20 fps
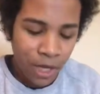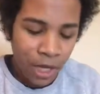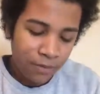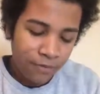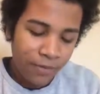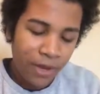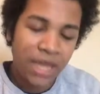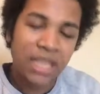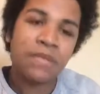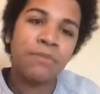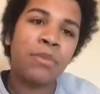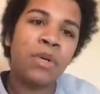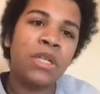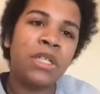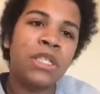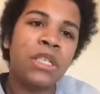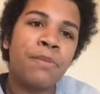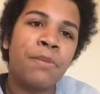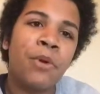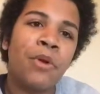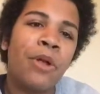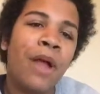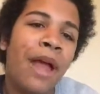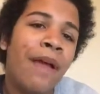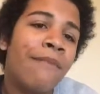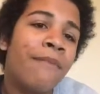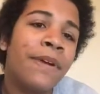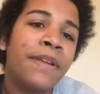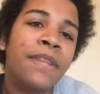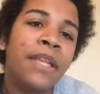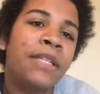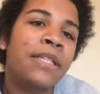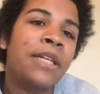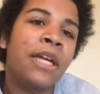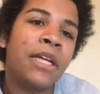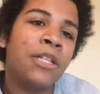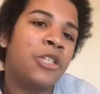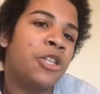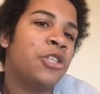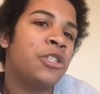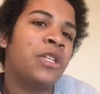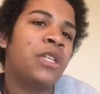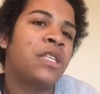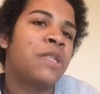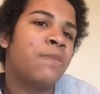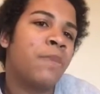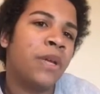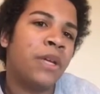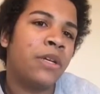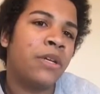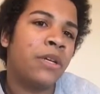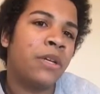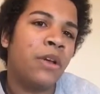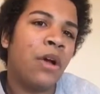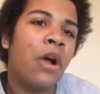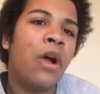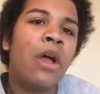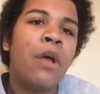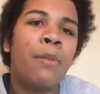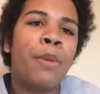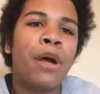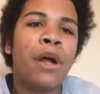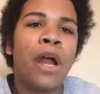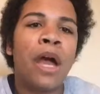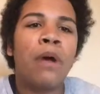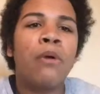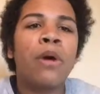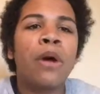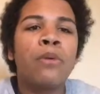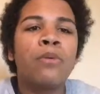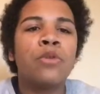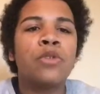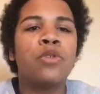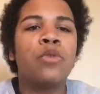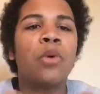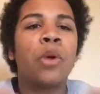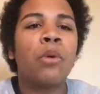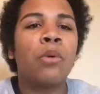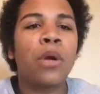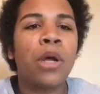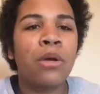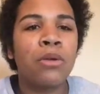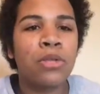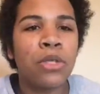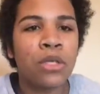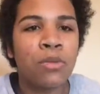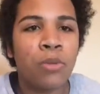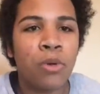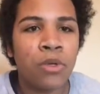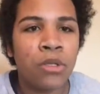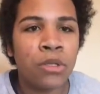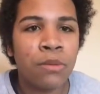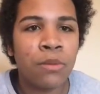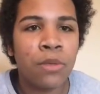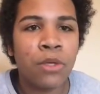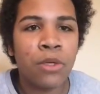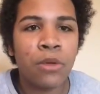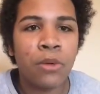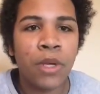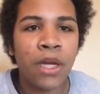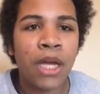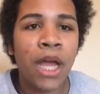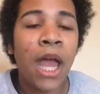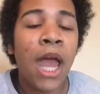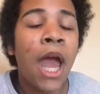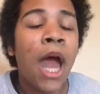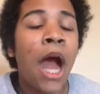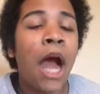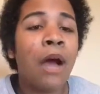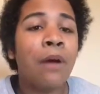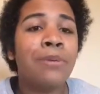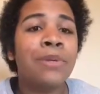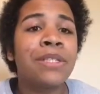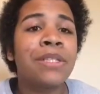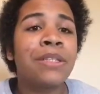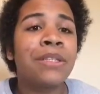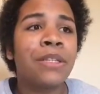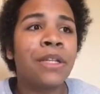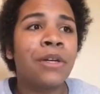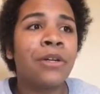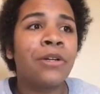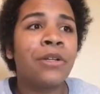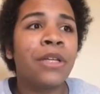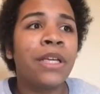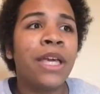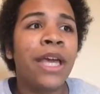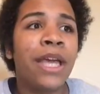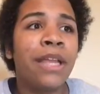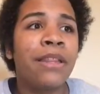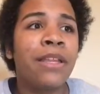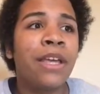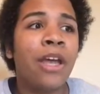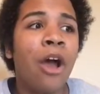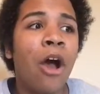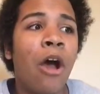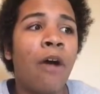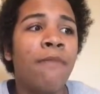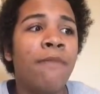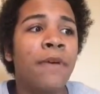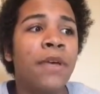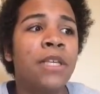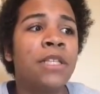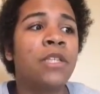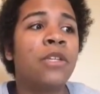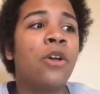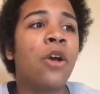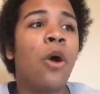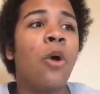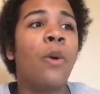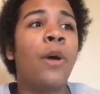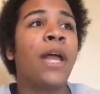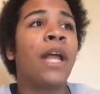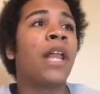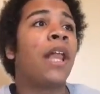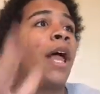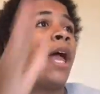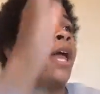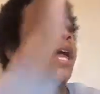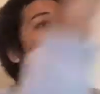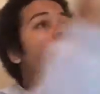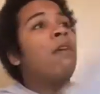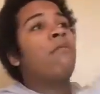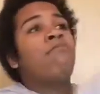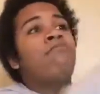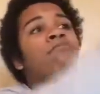The vice principal, everything that I just explained to y'all about how I was doing what I was supposed to be doing, I was literally in the office going like,